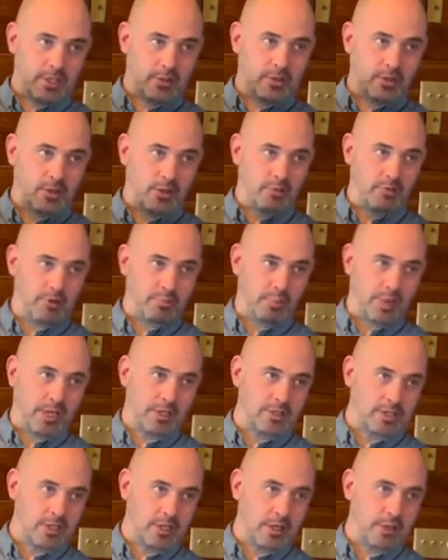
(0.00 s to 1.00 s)
The coronary band
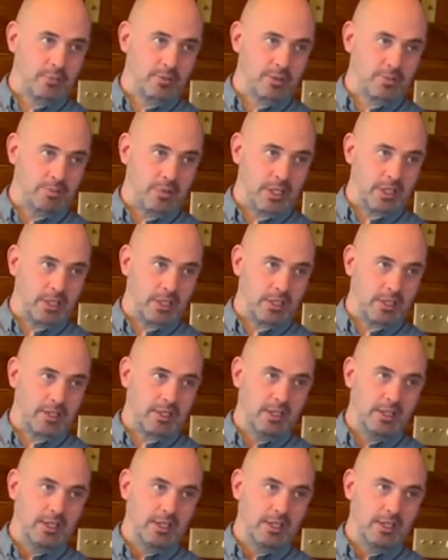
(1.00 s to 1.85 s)
slopes medially